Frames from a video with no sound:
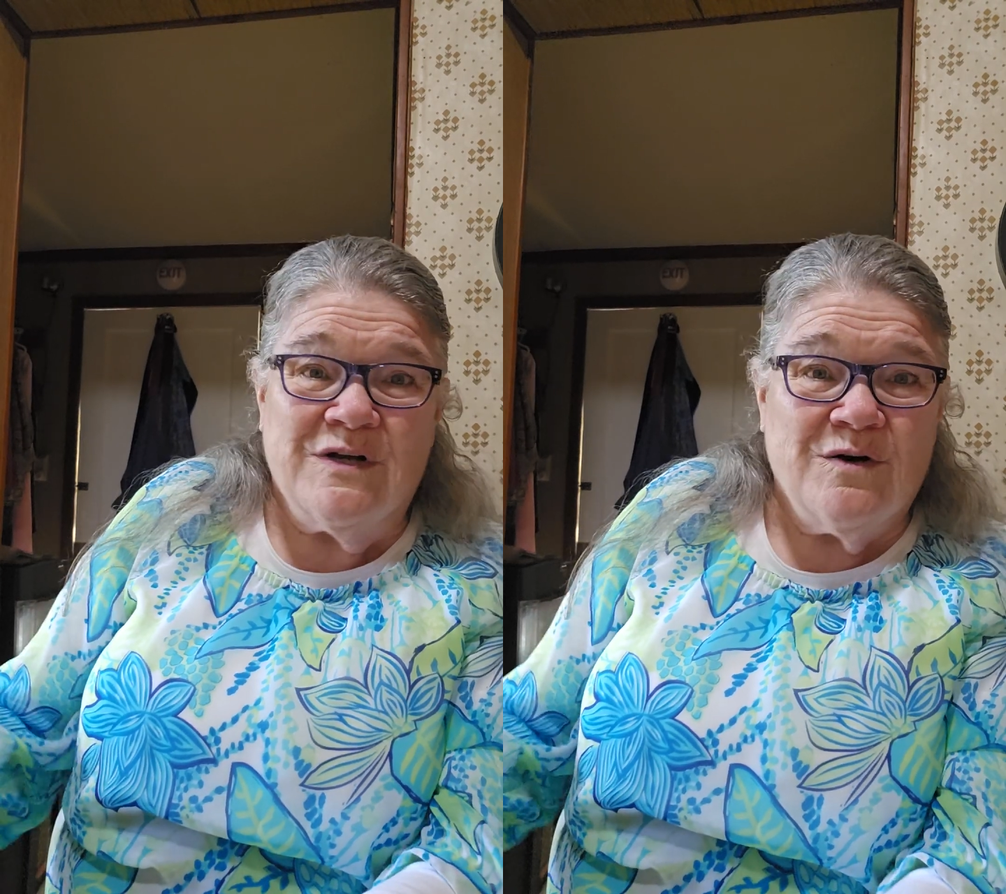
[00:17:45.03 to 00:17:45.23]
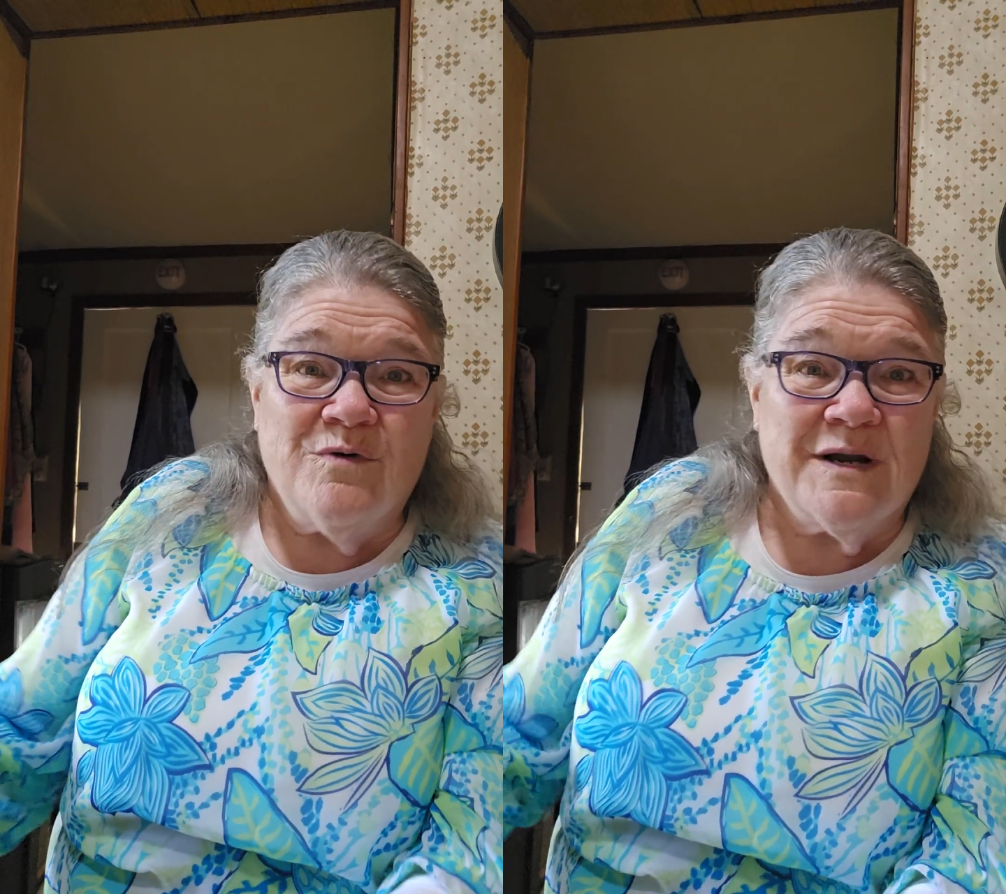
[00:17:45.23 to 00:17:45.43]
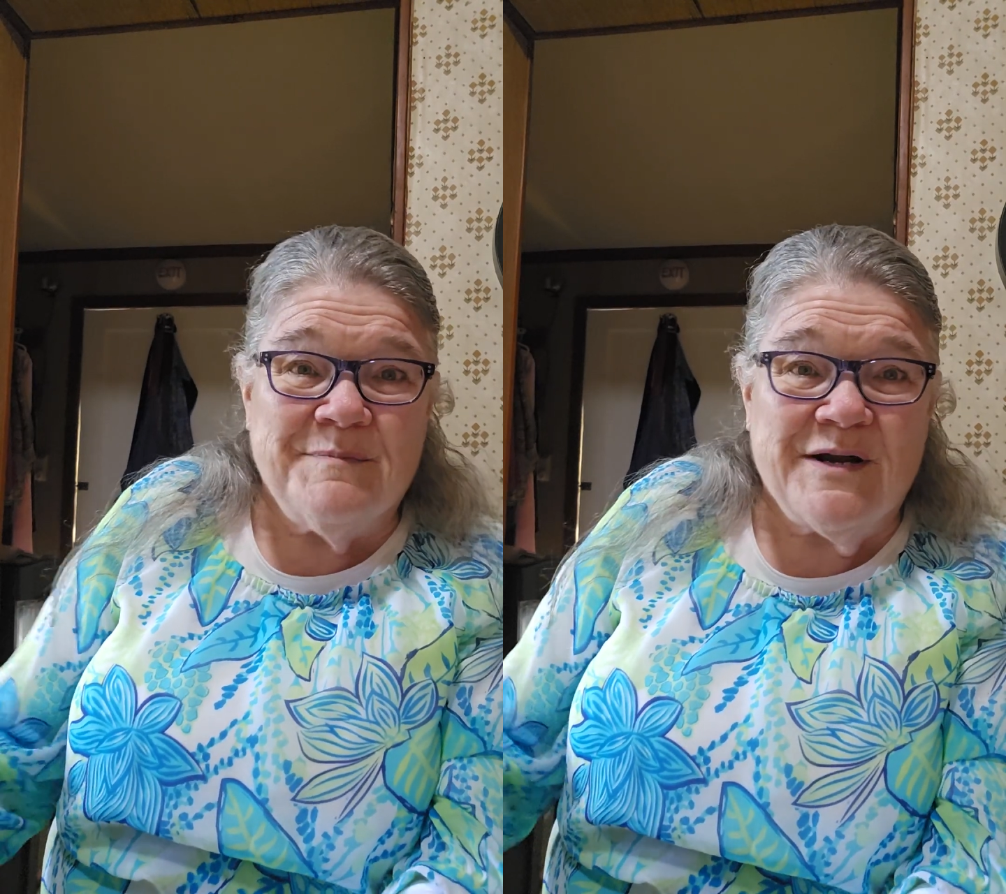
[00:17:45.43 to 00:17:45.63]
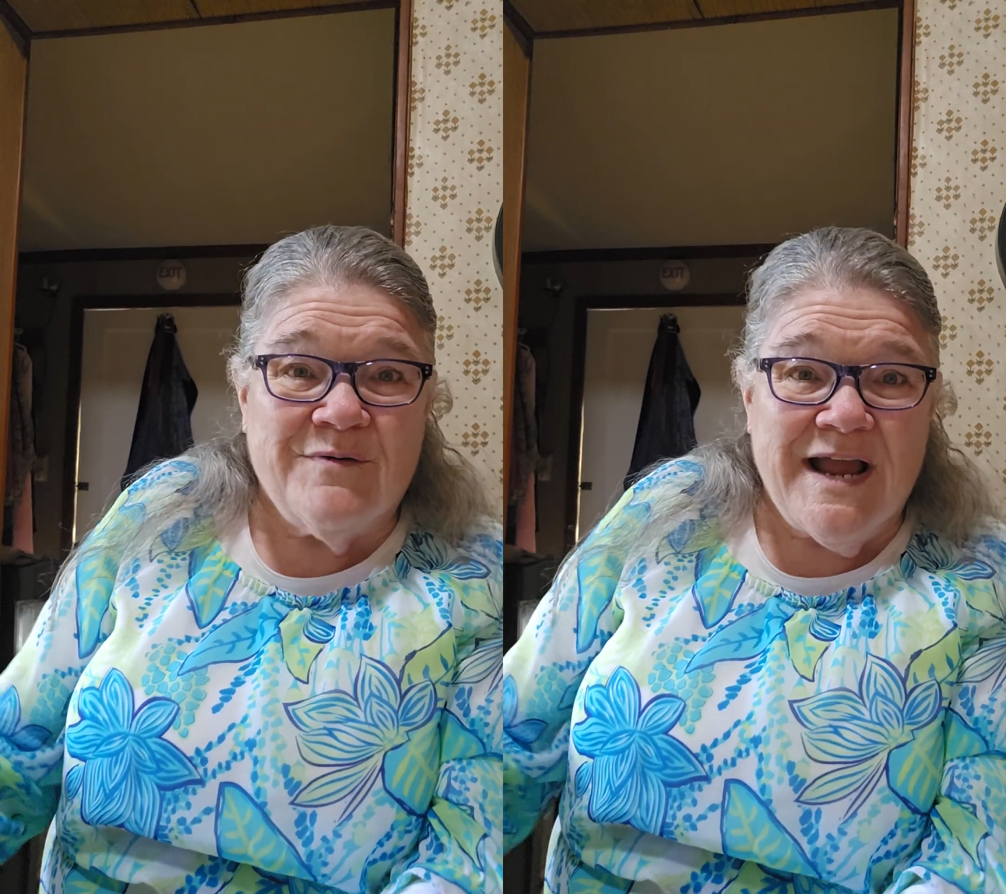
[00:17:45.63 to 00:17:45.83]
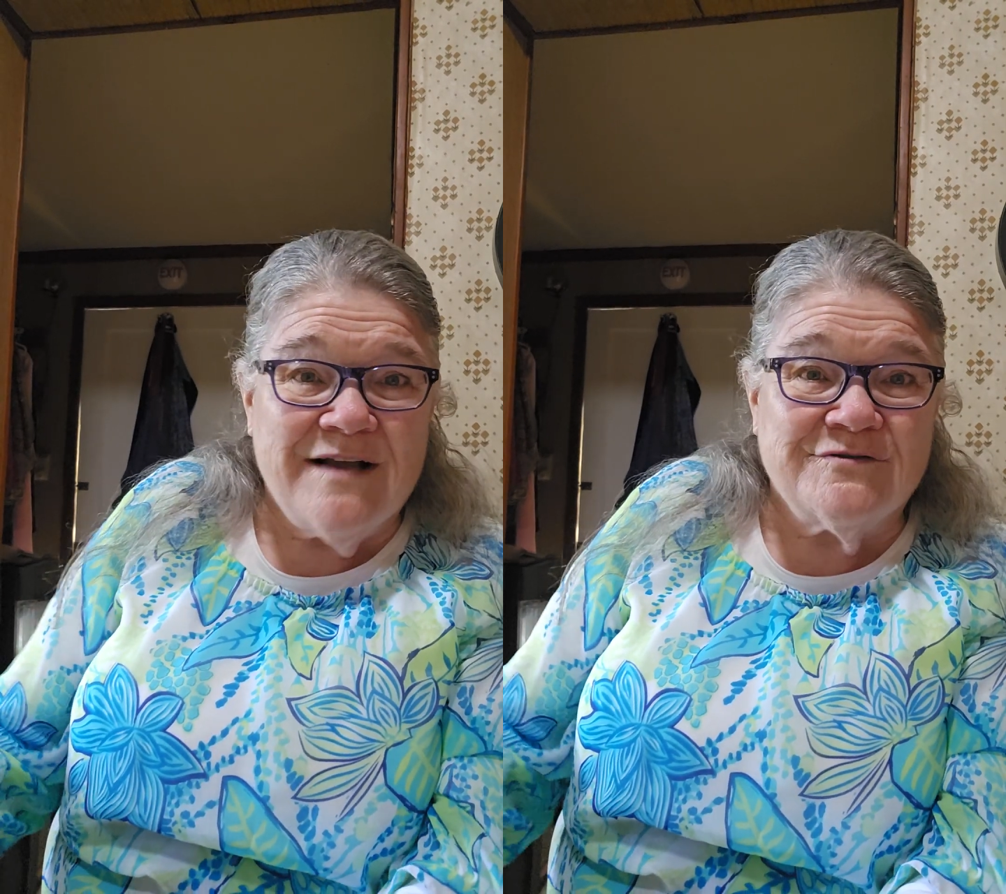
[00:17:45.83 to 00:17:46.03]
We don't want to be
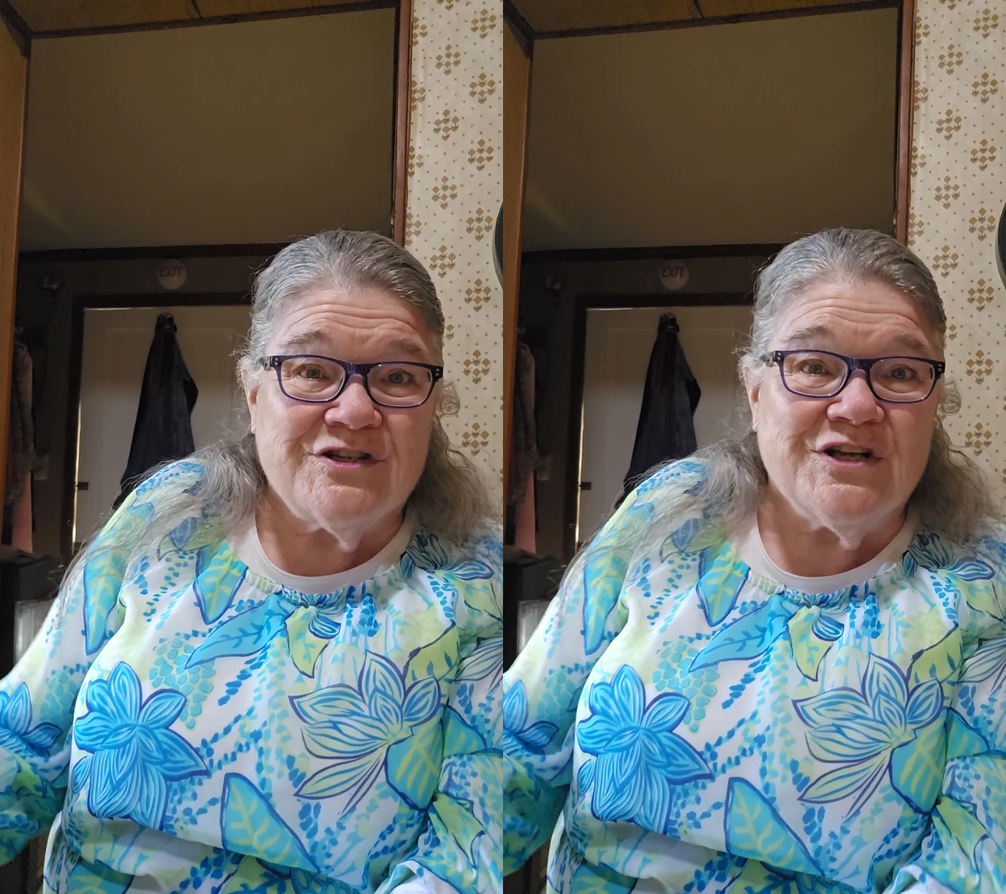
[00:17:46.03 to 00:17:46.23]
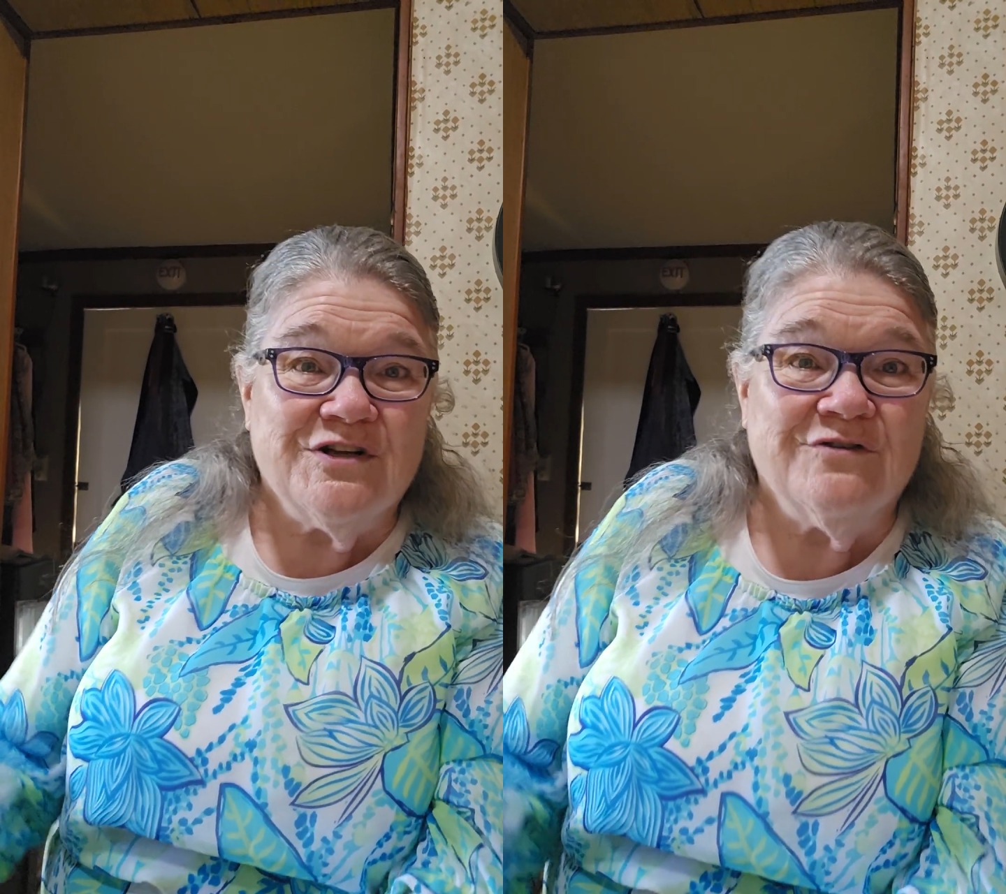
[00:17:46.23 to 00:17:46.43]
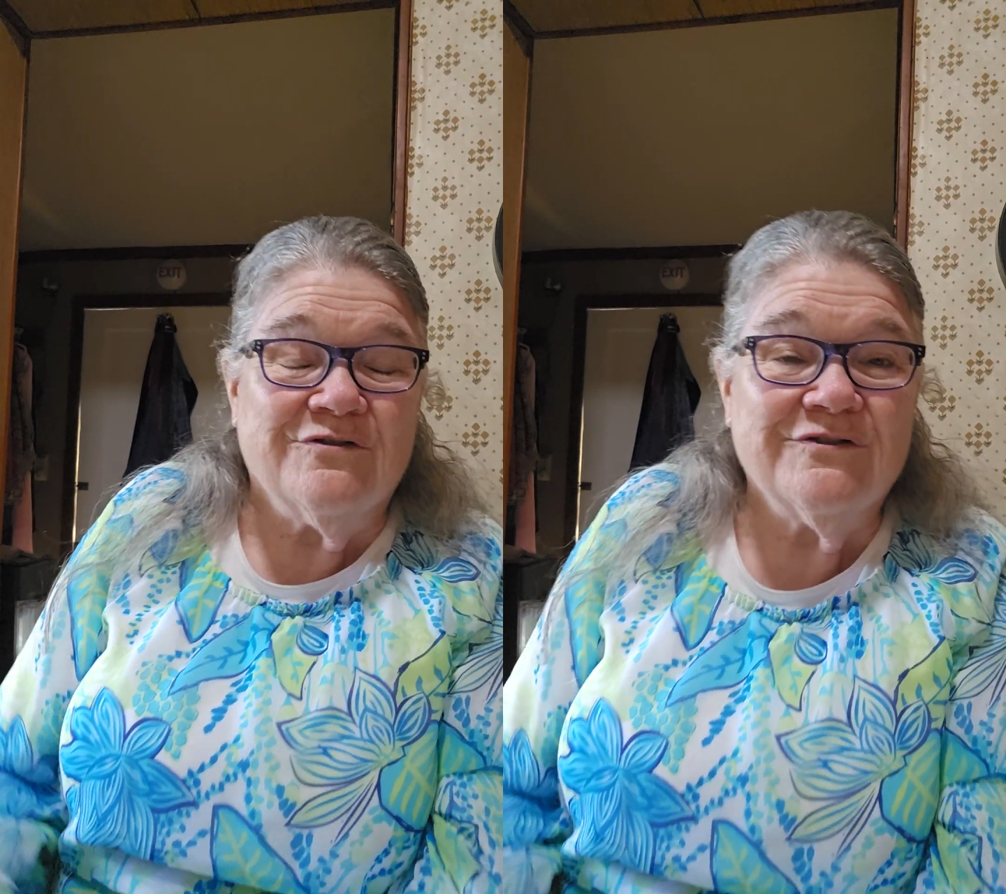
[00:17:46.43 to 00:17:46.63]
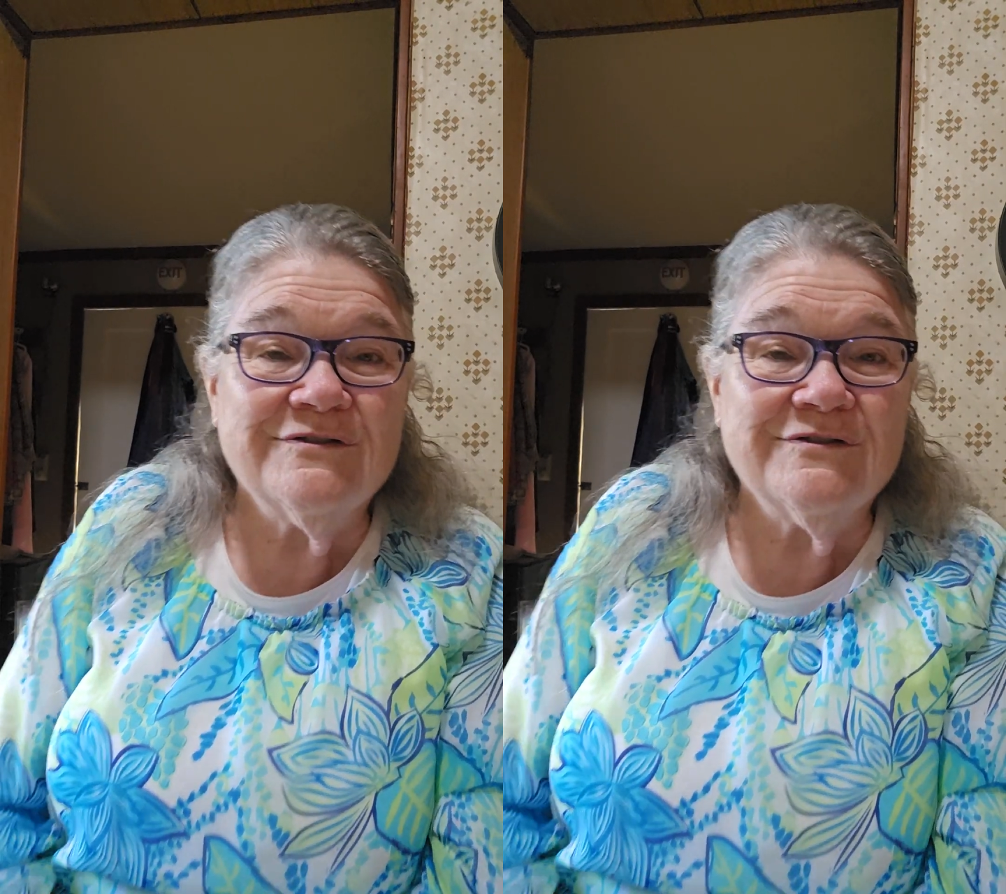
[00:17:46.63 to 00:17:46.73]
around you.